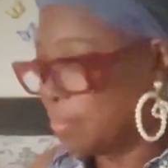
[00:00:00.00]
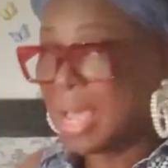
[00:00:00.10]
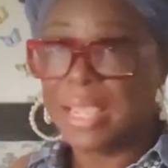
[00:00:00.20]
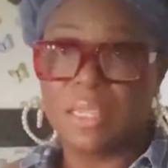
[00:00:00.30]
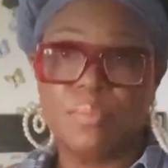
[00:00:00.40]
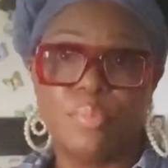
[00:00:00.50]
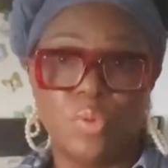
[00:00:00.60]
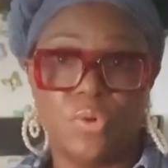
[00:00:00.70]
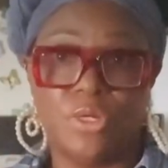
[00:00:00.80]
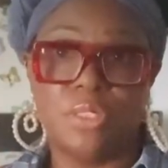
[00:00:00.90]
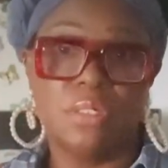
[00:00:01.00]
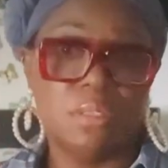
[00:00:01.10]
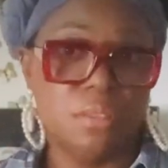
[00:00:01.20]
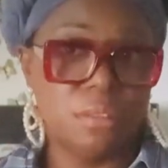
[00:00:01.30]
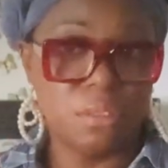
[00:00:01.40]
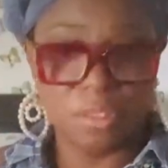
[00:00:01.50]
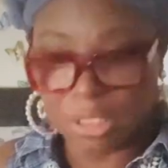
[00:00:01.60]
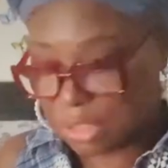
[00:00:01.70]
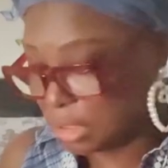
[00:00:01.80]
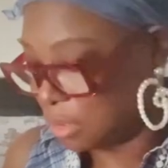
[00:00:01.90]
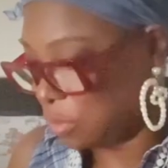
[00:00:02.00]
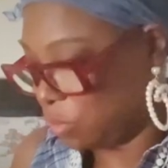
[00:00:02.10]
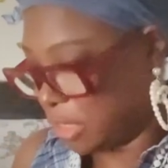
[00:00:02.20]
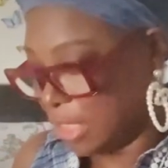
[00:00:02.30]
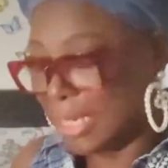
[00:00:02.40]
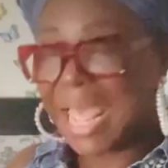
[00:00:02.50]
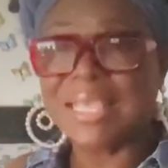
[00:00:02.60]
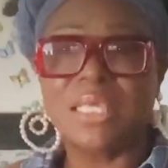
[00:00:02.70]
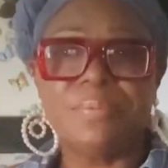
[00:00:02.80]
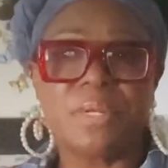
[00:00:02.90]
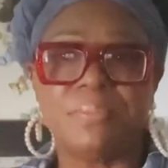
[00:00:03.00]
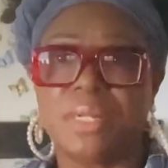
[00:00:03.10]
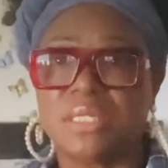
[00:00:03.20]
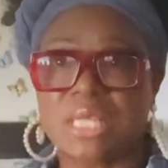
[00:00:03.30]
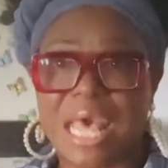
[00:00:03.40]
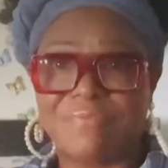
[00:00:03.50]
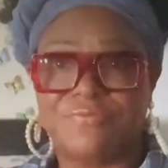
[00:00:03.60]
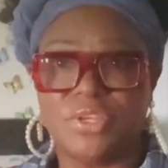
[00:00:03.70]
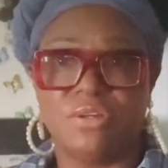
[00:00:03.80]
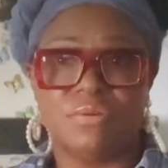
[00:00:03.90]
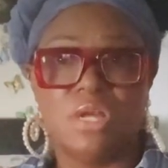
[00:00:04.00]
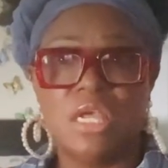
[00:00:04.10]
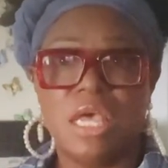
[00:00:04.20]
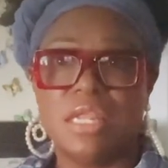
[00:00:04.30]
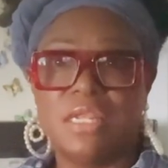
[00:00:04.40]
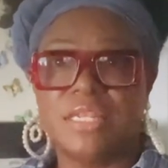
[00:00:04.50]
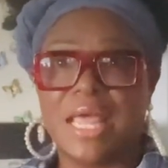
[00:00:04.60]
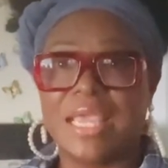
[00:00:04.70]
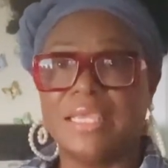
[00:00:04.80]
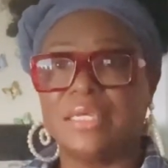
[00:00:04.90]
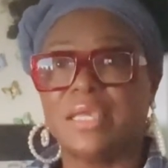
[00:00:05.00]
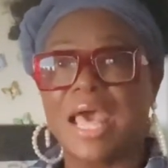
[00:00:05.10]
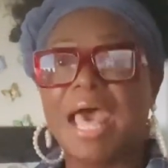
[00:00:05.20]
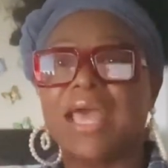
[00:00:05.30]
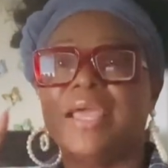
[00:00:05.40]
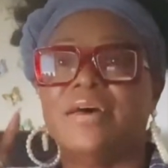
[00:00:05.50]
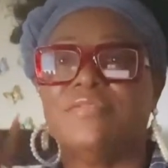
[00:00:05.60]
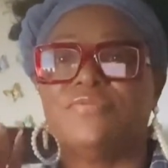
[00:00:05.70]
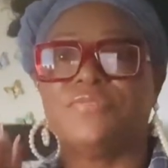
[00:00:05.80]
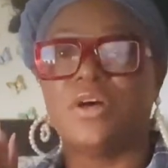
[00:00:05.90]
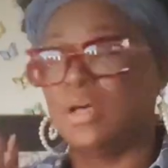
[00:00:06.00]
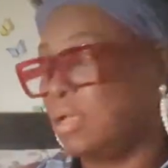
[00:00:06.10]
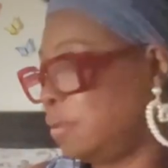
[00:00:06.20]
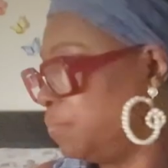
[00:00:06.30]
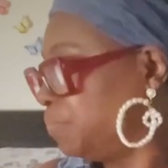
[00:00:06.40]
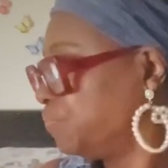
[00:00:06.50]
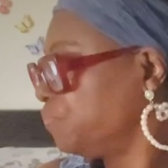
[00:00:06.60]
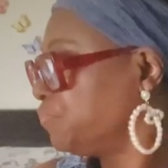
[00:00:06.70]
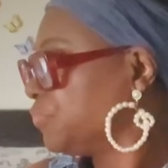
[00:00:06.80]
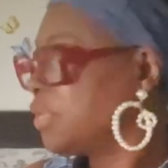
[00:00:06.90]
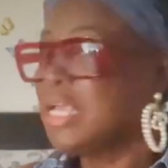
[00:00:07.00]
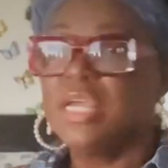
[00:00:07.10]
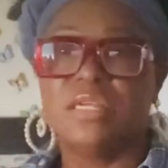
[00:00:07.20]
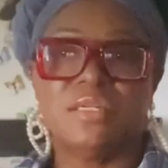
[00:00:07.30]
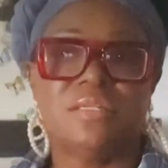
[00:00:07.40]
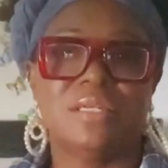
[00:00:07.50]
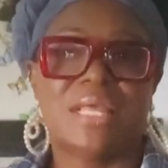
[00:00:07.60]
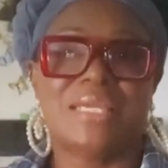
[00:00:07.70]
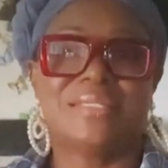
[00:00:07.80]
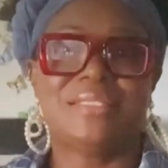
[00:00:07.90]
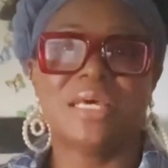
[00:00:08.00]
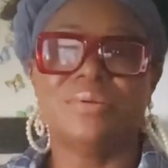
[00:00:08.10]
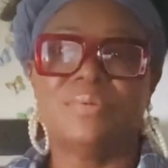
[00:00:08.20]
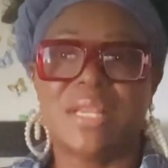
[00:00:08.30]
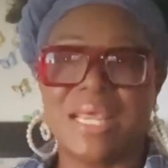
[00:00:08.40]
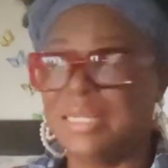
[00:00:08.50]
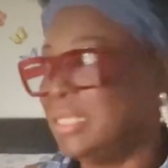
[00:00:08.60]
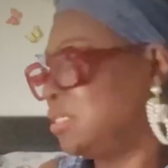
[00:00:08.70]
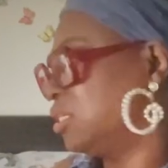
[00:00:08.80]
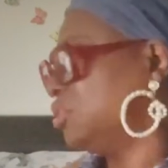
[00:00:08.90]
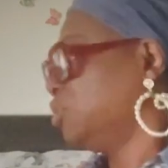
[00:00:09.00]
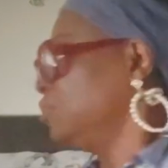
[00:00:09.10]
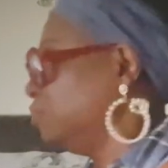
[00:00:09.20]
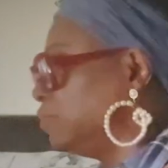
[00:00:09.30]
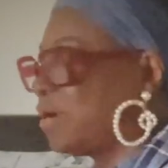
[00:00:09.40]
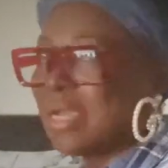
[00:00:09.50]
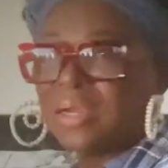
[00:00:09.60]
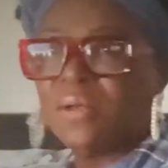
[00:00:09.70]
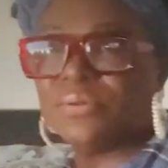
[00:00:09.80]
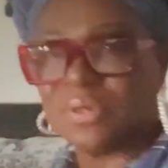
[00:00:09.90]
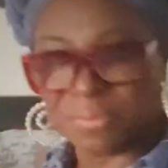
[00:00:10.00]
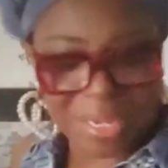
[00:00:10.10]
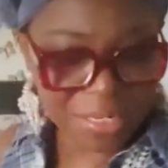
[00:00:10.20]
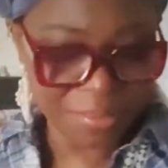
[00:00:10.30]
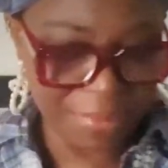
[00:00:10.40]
my board this week. And I keep it up there till I feel like I have um, like done what I need to do, right? Hold on, I need